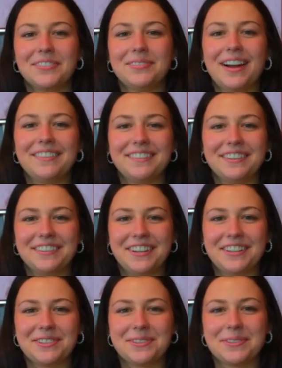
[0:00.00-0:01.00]
My favorite
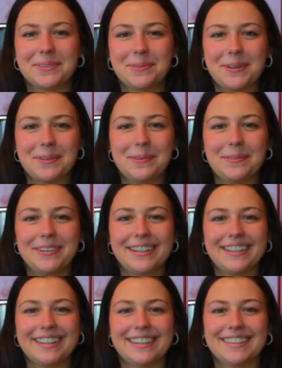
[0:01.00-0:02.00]
high school sports memory
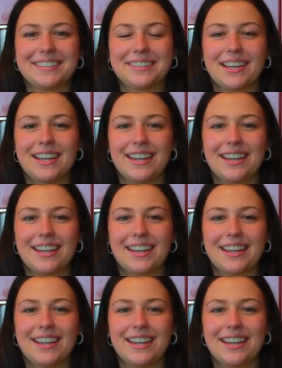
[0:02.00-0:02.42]
is